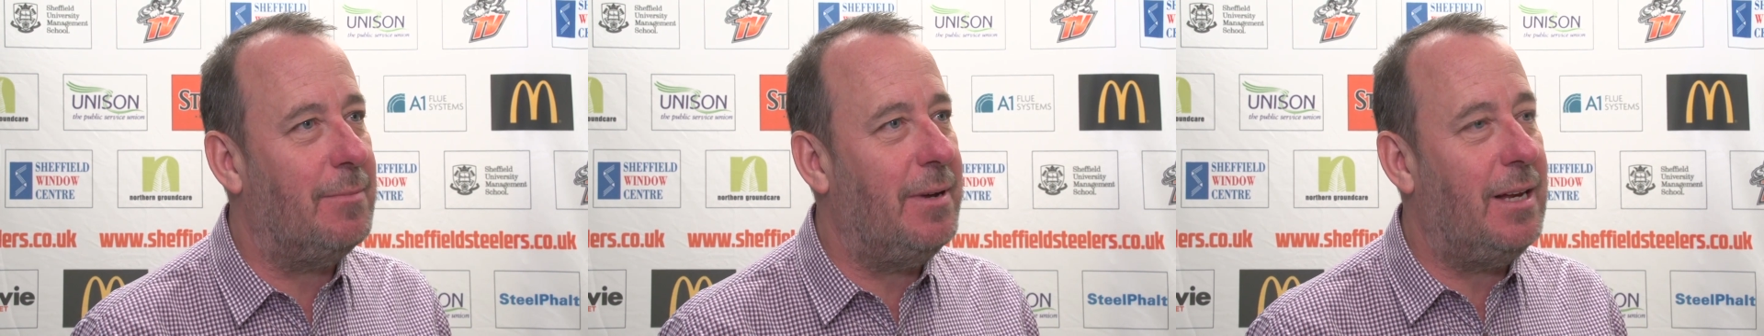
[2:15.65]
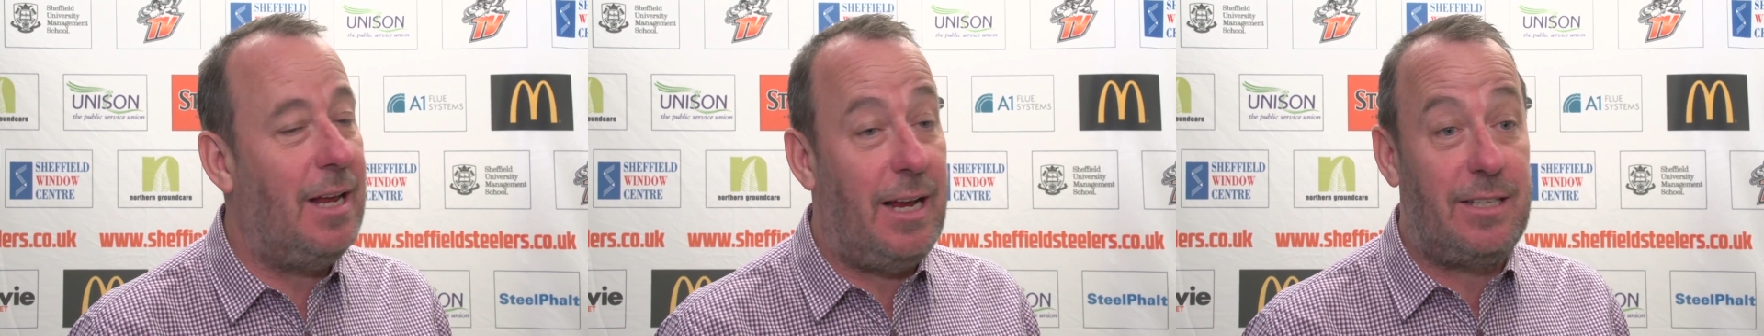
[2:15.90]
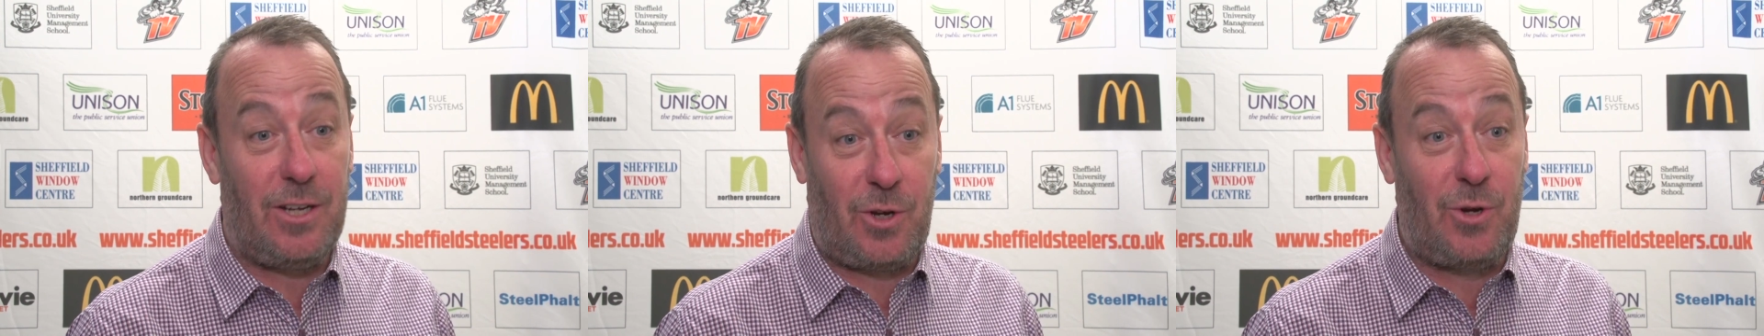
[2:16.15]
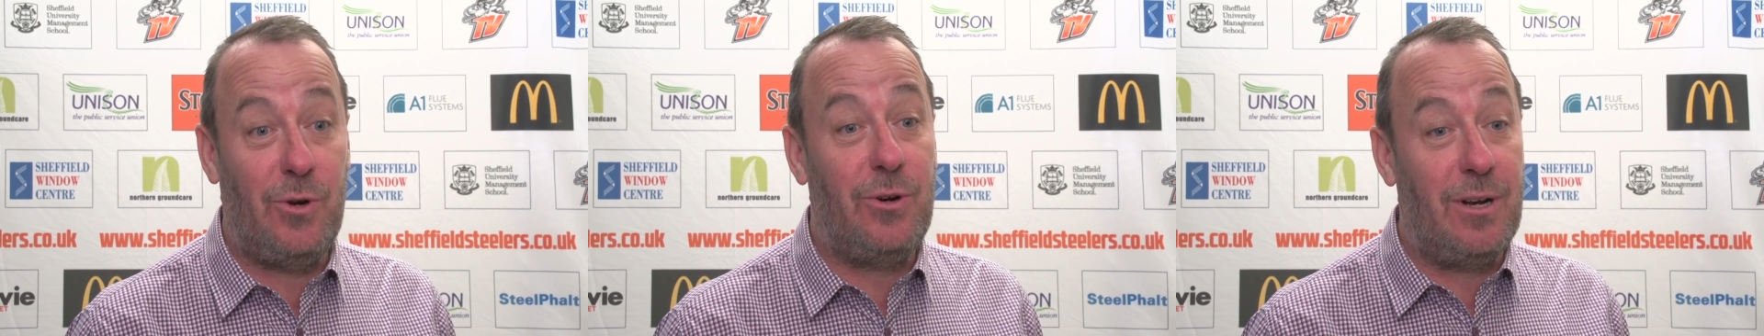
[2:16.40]
I mean, it's a
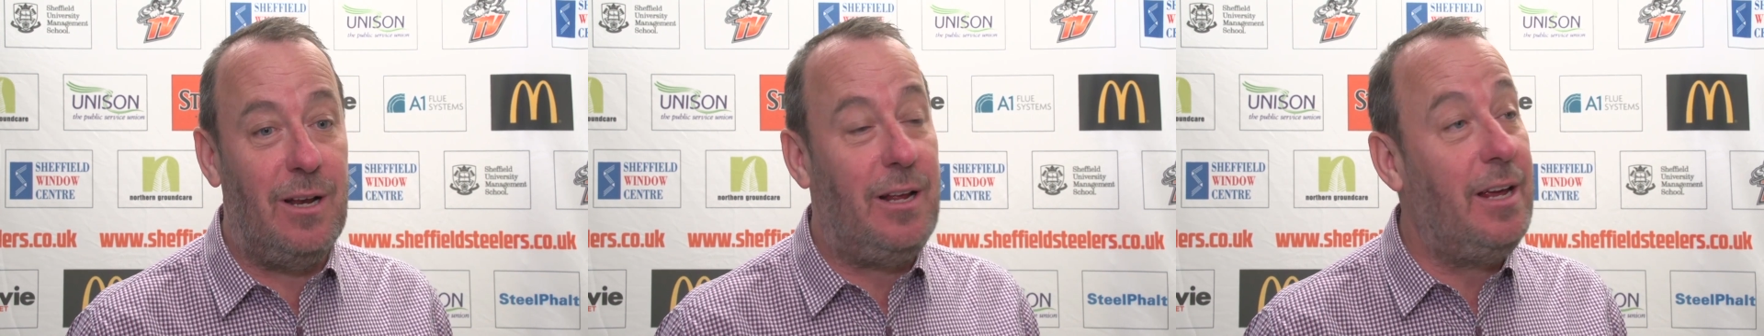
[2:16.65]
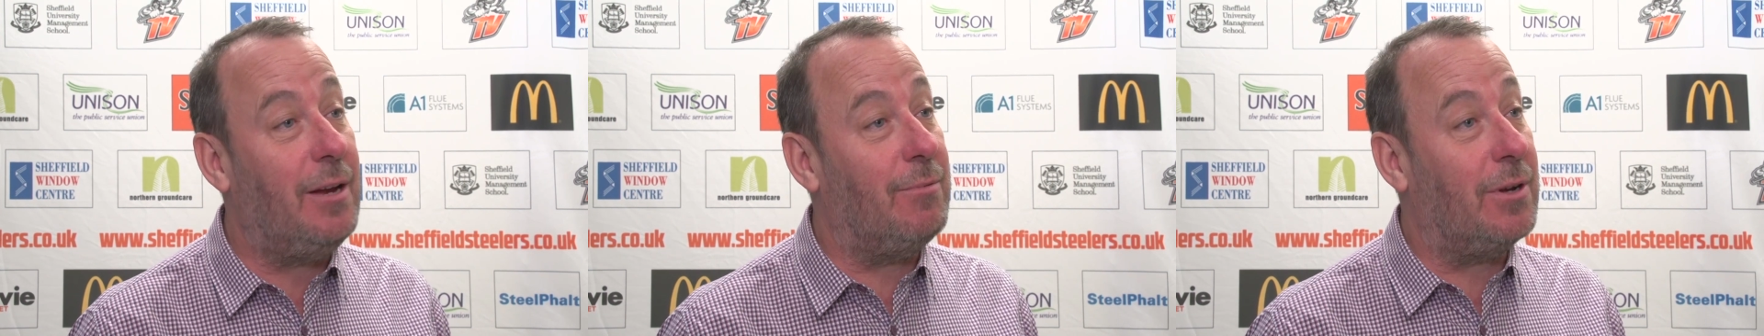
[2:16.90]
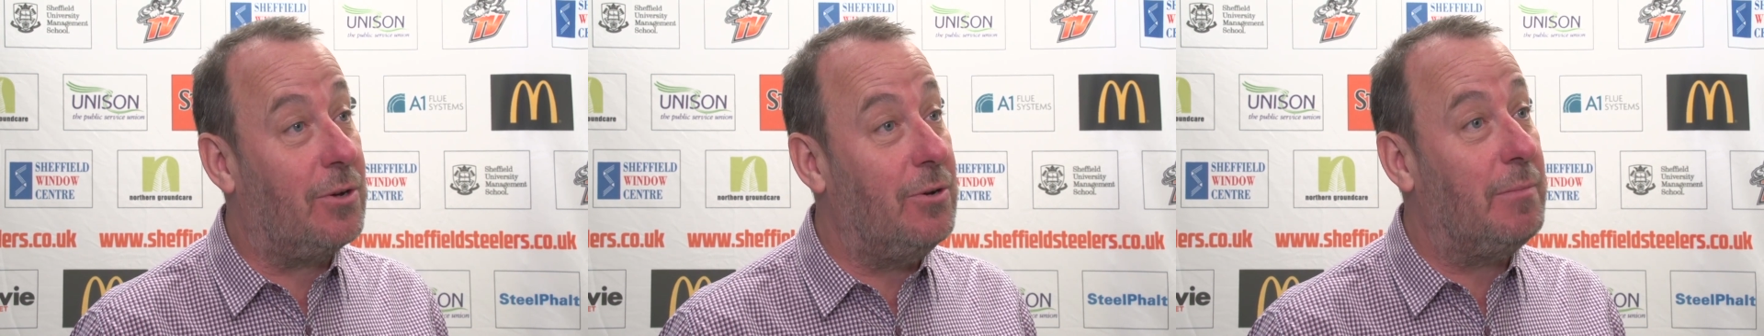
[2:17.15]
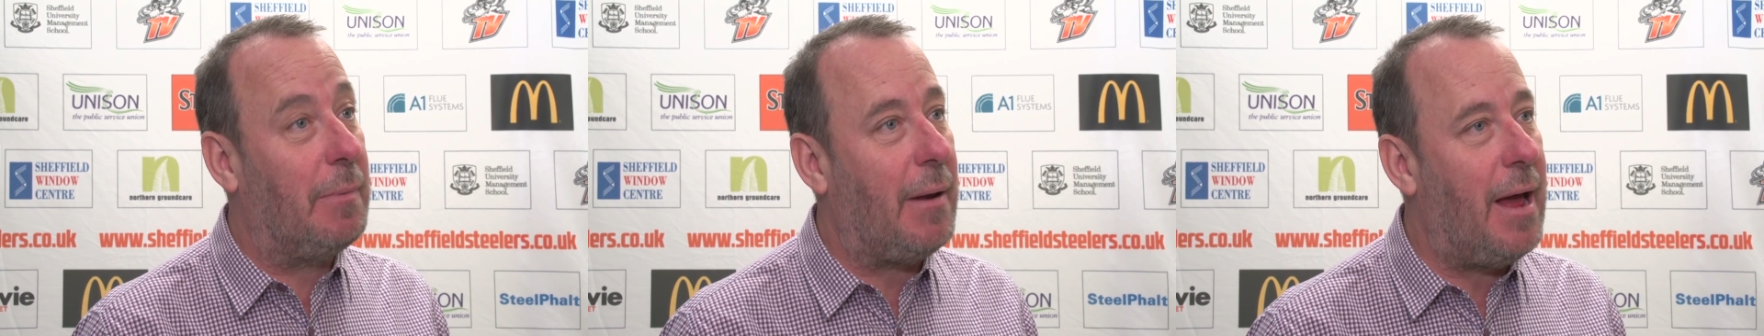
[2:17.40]
good league with
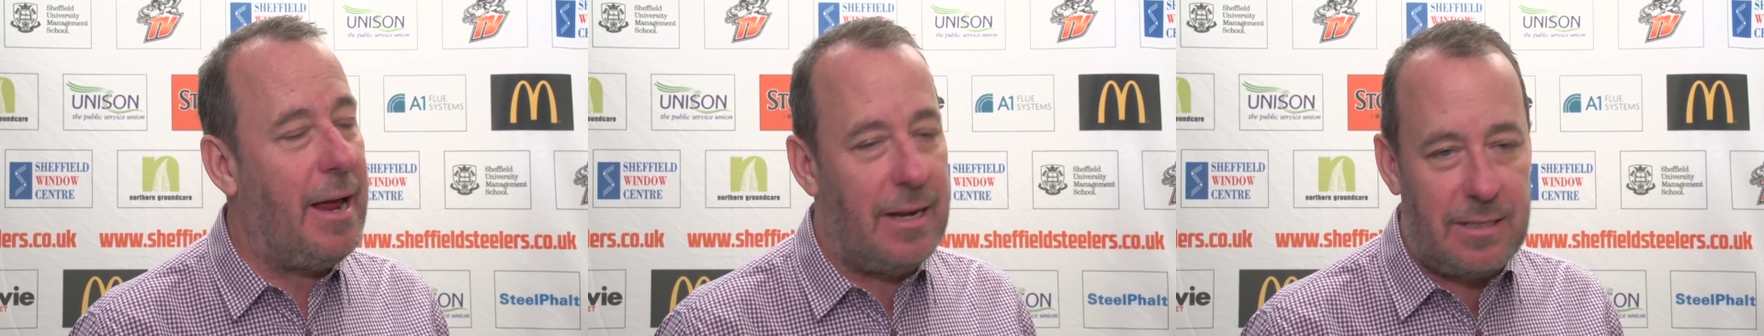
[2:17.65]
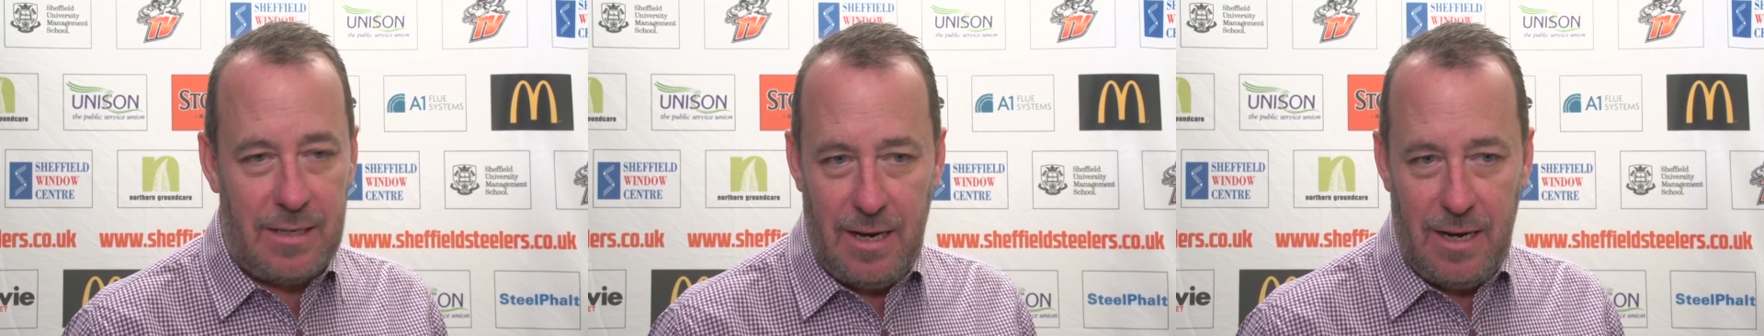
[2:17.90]
good players.